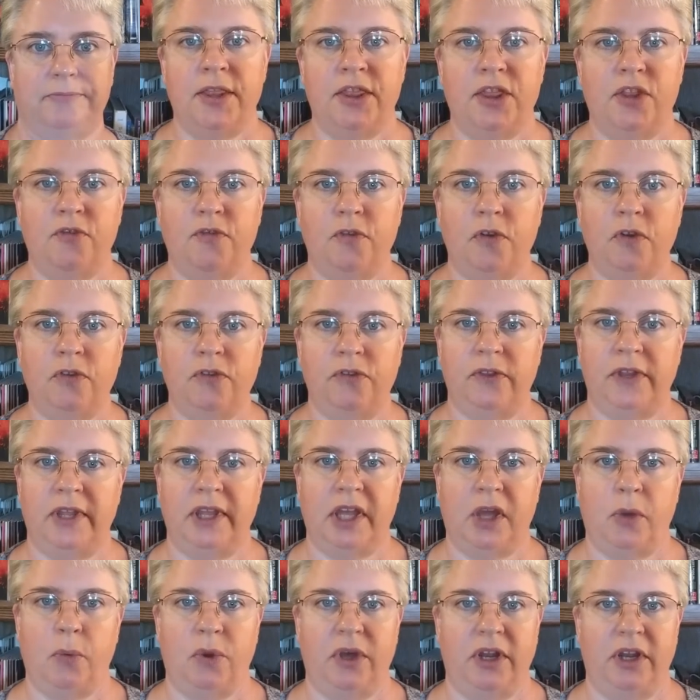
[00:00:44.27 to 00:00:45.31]
The first thing
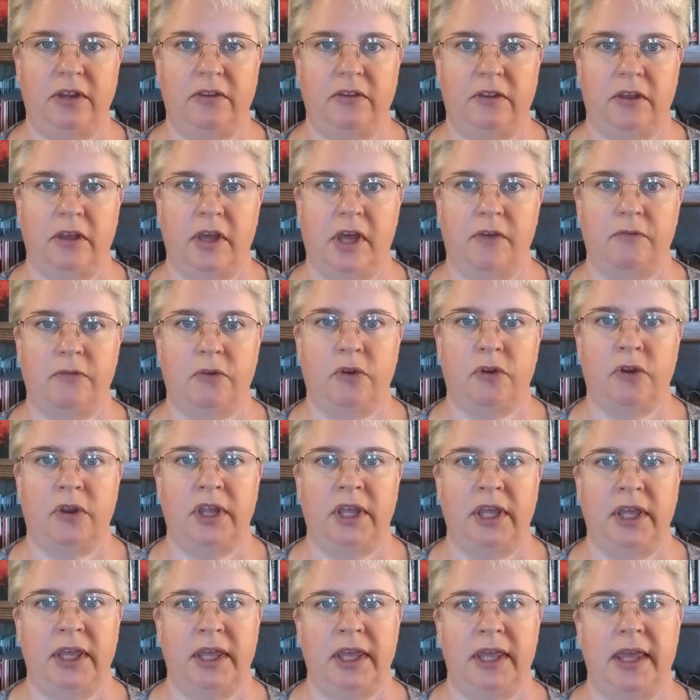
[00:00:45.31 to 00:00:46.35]
I wanted to cover
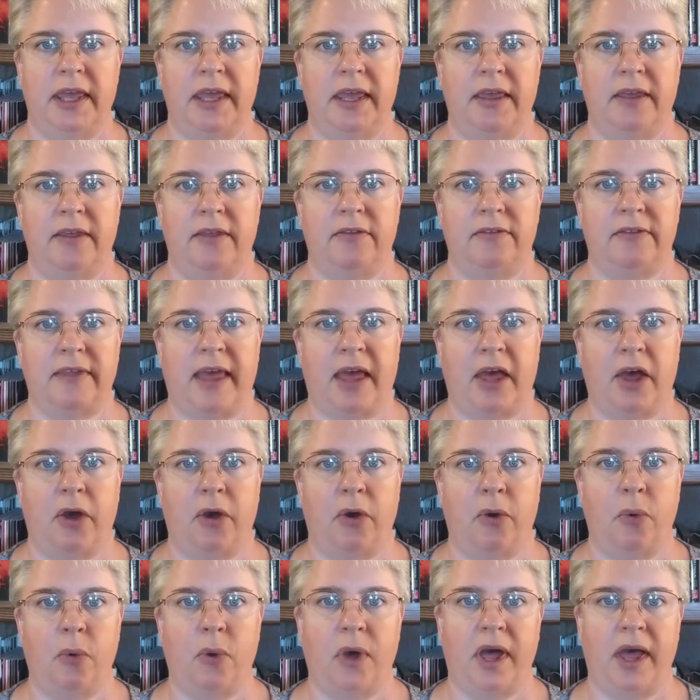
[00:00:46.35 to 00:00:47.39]
is
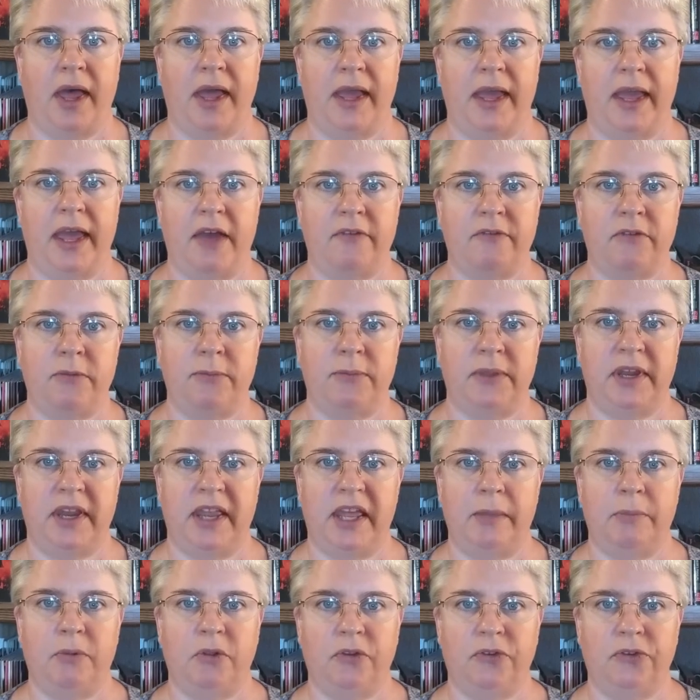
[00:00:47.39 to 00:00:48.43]
how I haven't been
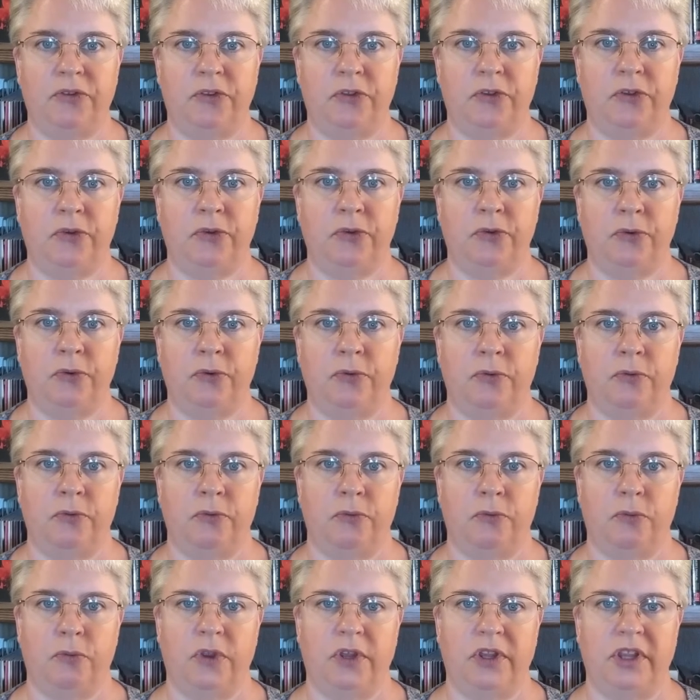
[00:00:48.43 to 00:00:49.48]
able to
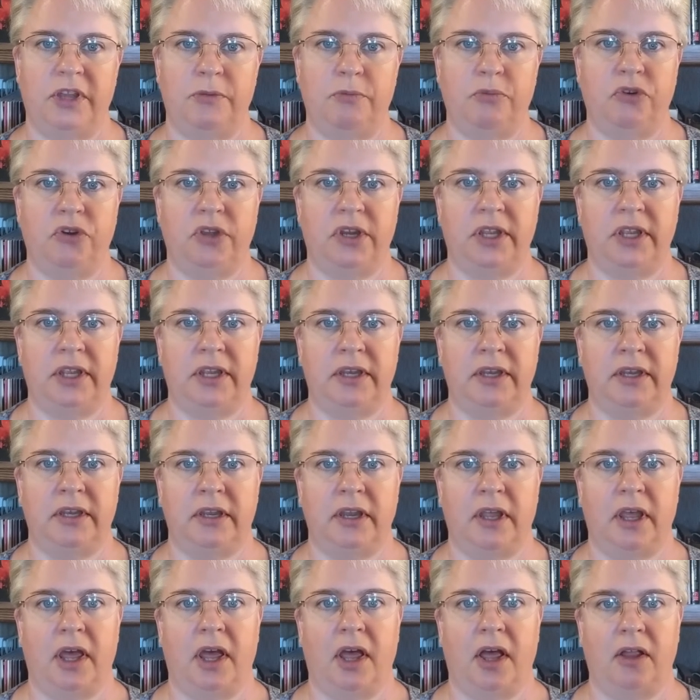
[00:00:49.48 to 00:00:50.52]
really put in
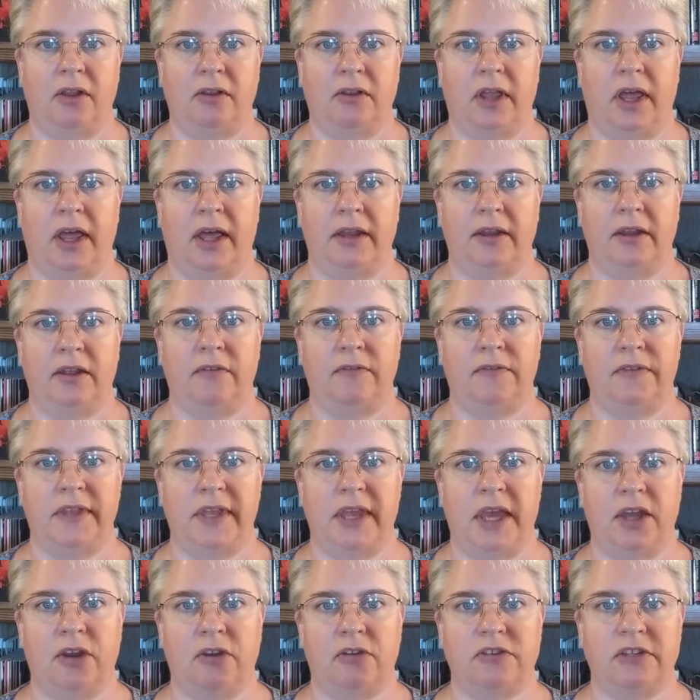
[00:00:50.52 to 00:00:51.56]
a lot of the
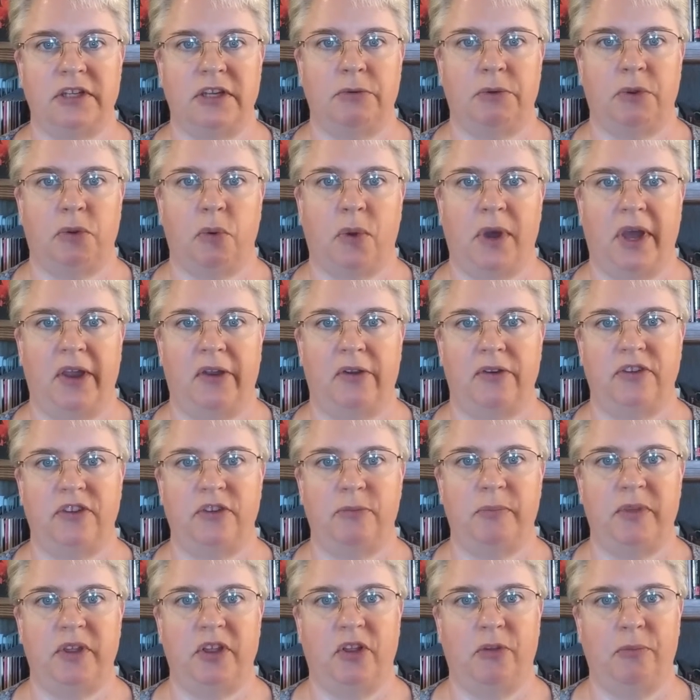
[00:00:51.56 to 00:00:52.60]
energy required to
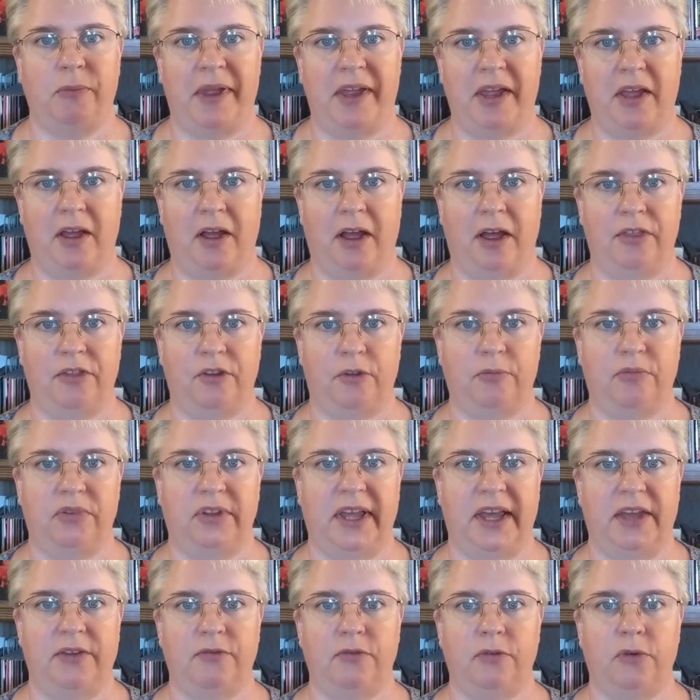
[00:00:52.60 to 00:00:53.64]
build my author
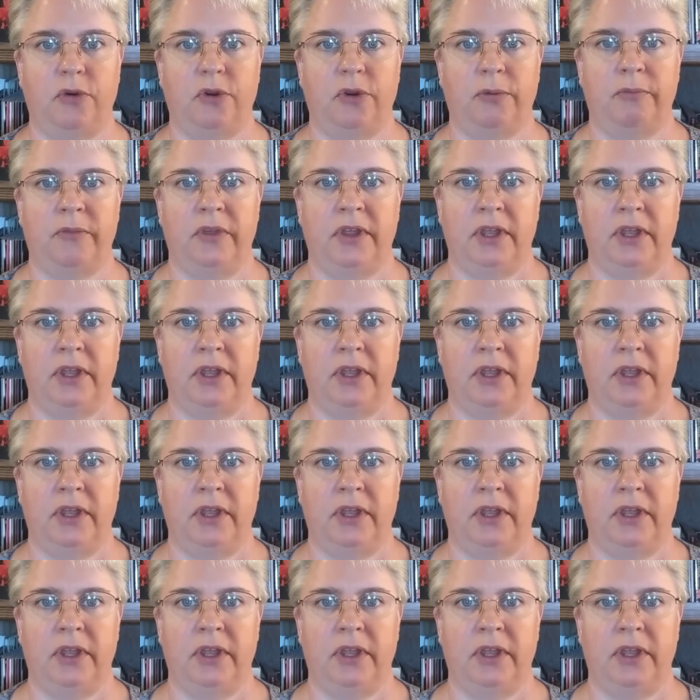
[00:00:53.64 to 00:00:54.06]
platform,